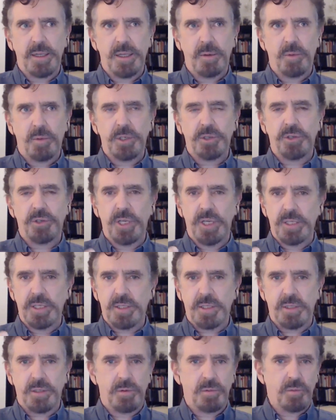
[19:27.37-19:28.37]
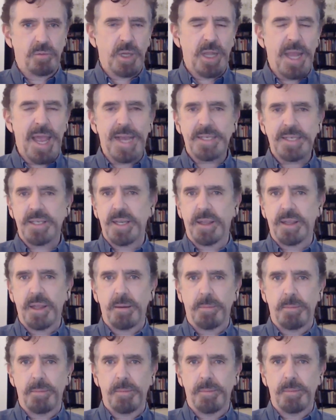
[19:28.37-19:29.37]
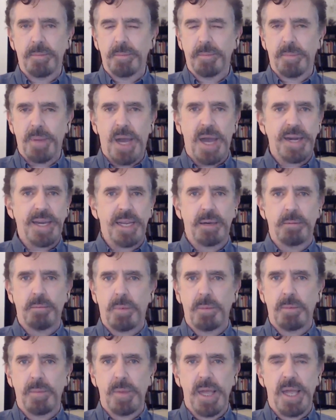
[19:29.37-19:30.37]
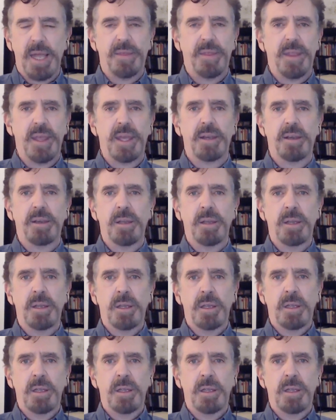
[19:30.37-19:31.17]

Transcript: which is relaxing the body, and then